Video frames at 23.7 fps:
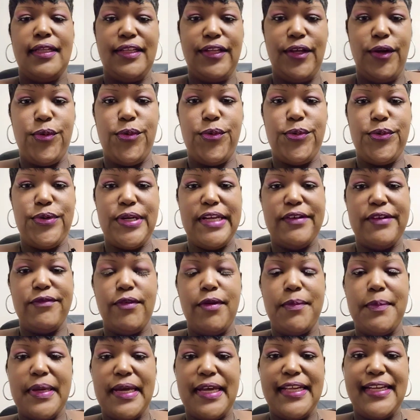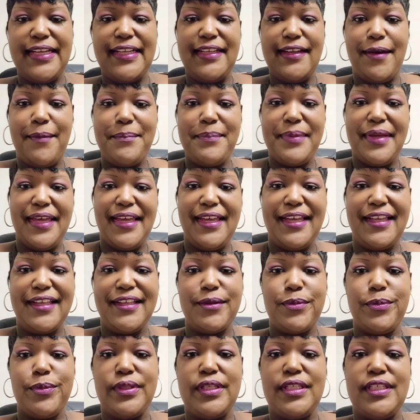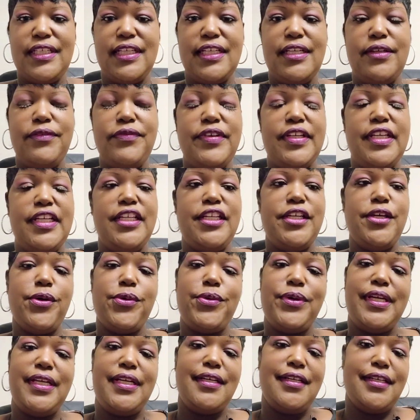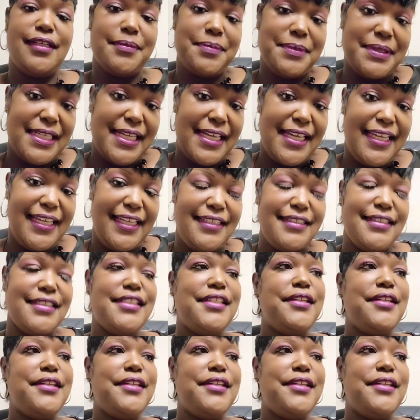Hello everybody, I'm back with another video and an update.